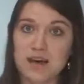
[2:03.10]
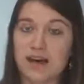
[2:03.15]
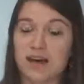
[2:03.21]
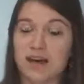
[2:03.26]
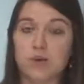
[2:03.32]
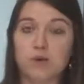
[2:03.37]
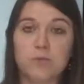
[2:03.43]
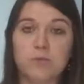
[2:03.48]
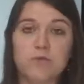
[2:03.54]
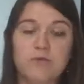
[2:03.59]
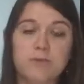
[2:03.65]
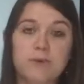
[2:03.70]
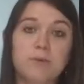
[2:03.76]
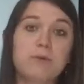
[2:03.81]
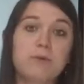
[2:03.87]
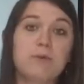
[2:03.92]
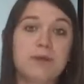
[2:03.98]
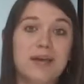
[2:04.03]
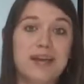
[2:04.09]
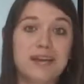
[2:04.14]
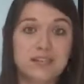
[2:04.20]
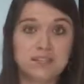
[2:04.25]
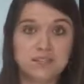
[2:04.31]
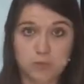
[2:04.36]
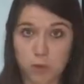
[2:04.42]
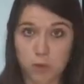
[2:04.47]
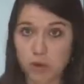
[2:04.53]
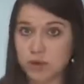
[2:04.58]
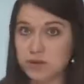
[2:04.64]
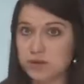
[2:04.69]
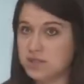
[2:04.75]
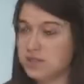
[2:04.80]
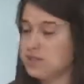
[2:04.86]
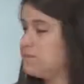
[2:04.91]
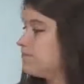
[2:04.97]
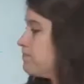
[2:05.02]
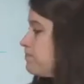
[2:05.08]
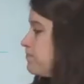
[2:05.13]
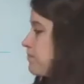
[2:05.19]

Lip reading: group of people playing sports.